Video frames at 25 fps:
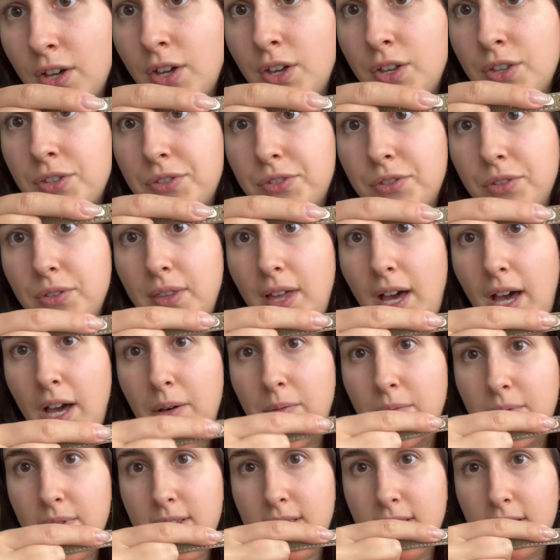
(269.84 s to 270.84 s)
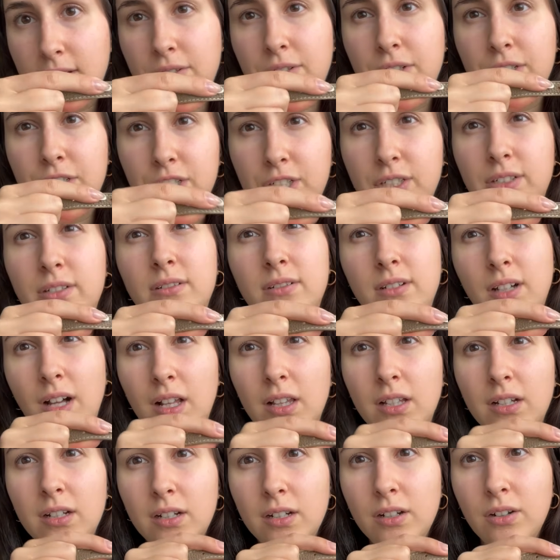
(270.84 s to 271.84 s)
So that was the original
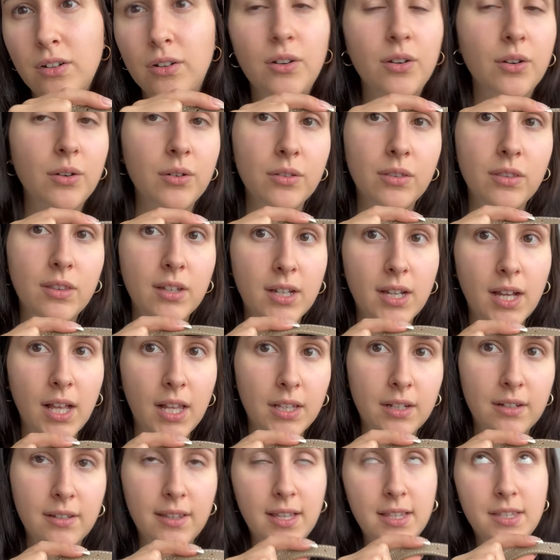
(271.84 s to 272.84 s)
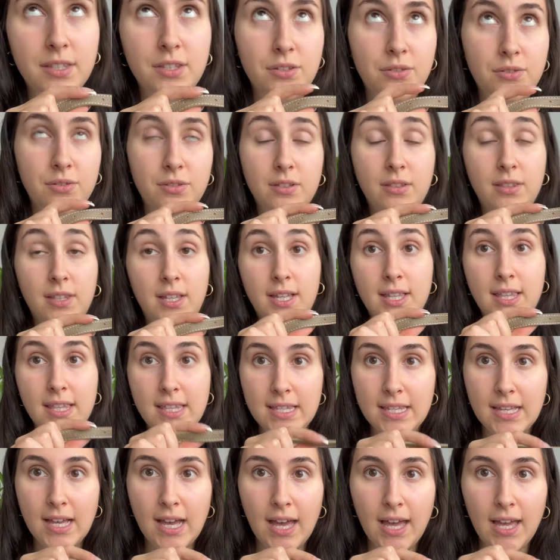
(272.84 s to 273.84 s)
color, or the color that's used on the
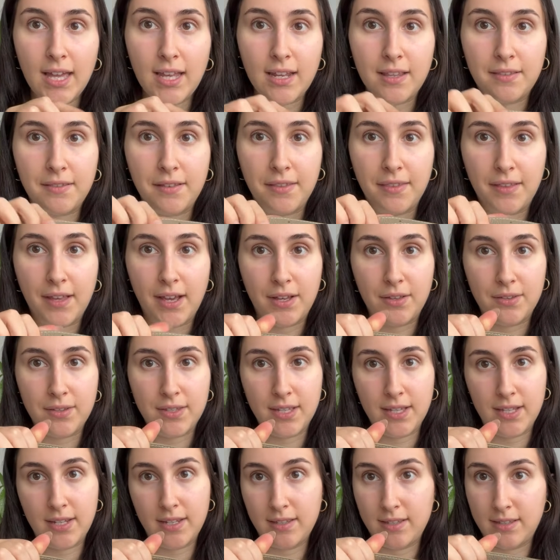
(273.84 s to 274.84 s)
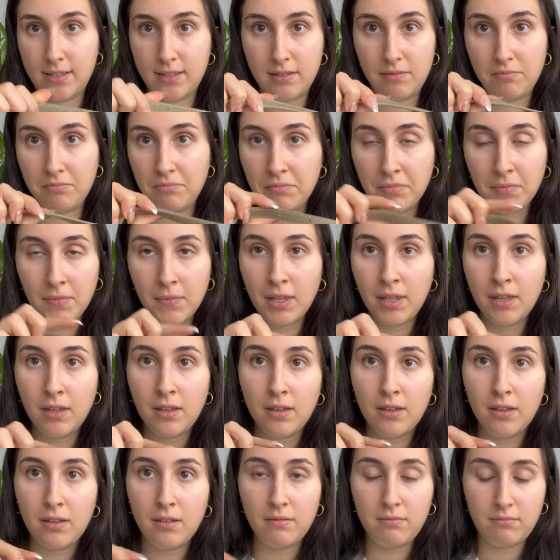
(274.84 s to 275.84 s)
inside, and then the outside is
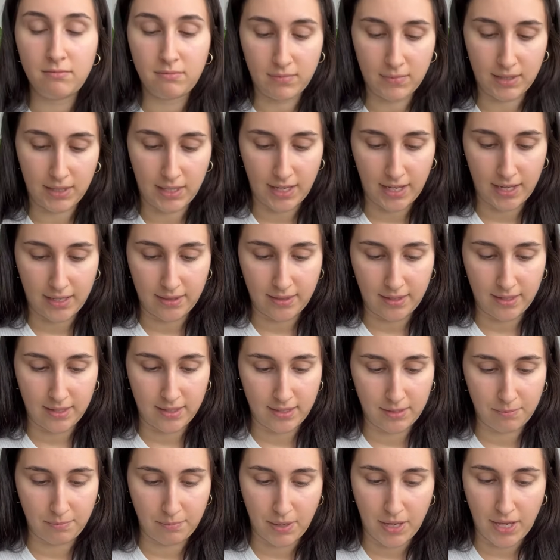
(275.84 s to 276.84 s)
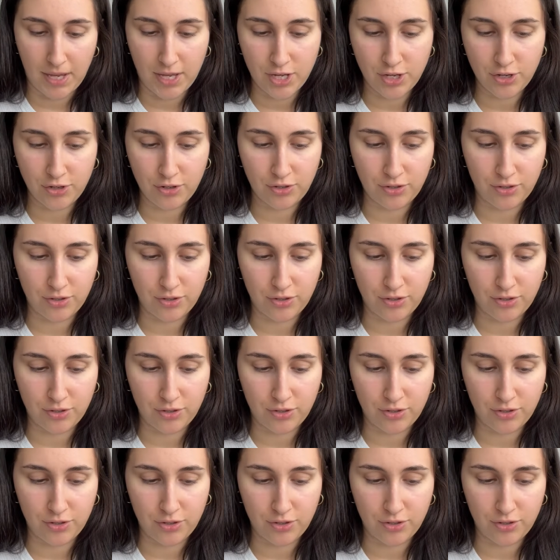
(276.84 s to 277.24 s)
like this beige.